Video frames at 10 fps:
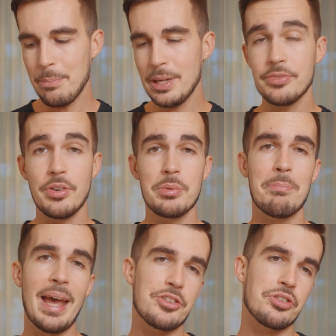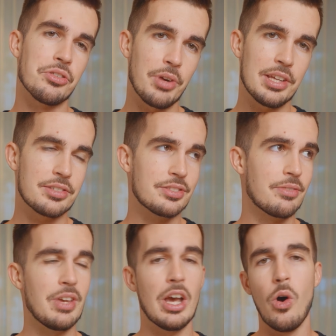Apart from the mentioned
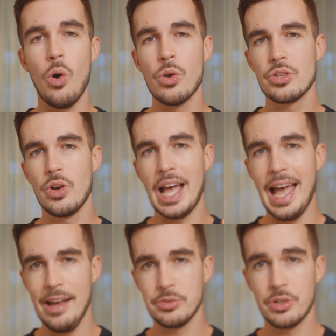risks, we also have to